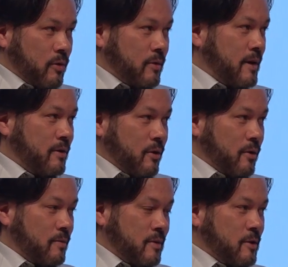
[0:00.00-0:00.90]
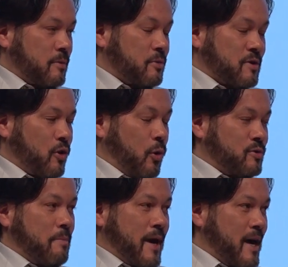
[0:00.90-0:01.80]
or, you know, there was a whole
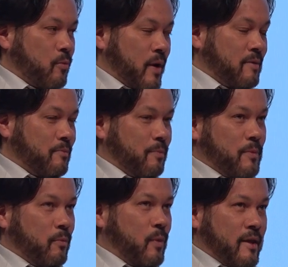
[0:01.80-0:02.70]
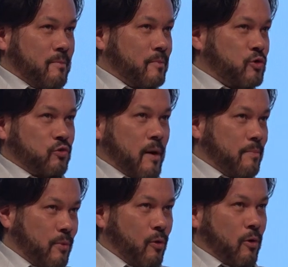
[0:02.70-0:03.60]
debate when Trump